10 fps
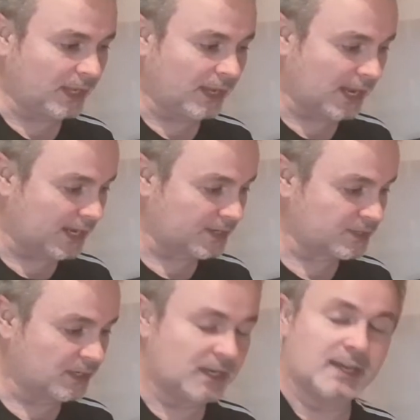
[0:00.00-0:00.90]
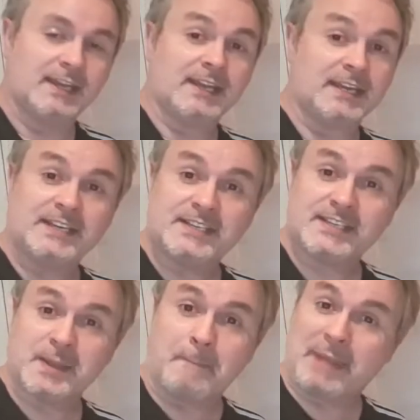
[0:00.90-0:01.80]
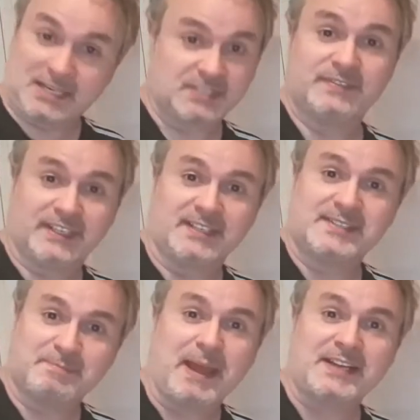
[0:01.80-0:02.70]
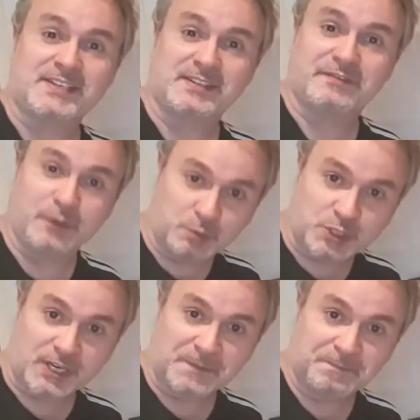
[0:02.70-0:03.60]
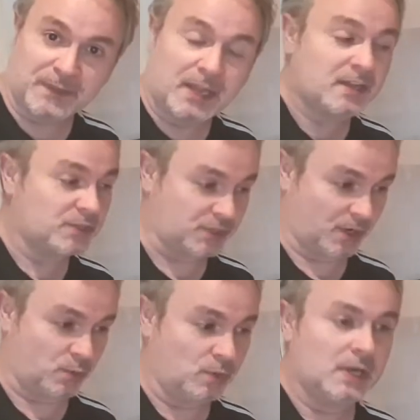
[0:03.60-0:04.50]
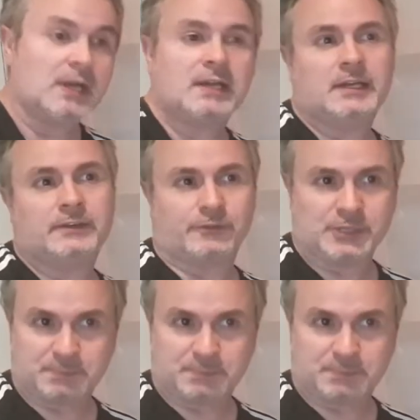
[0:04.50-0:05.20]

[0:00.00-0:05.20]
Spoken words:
And he's massively into Back to the Future. So, for his